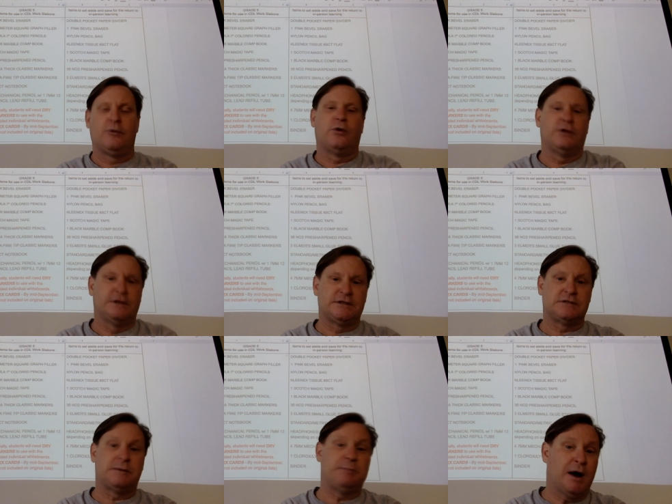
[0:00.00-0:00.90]
or the list
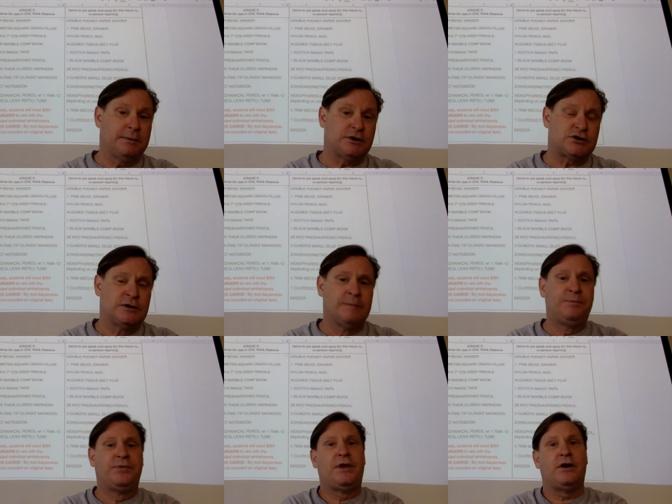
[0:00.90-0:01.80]
that's been published,
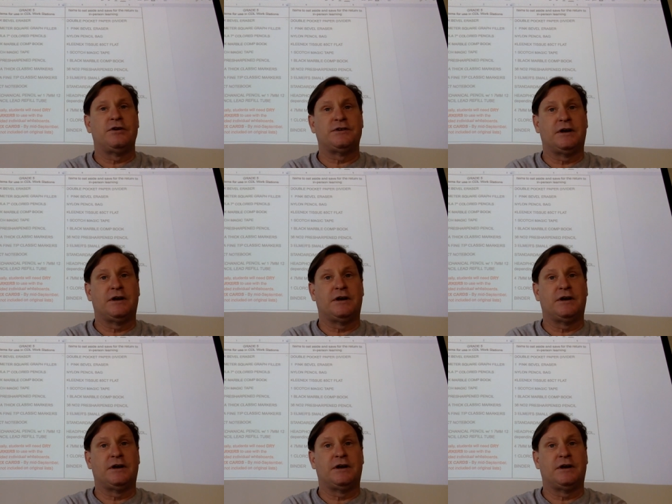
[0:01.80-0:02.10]
there's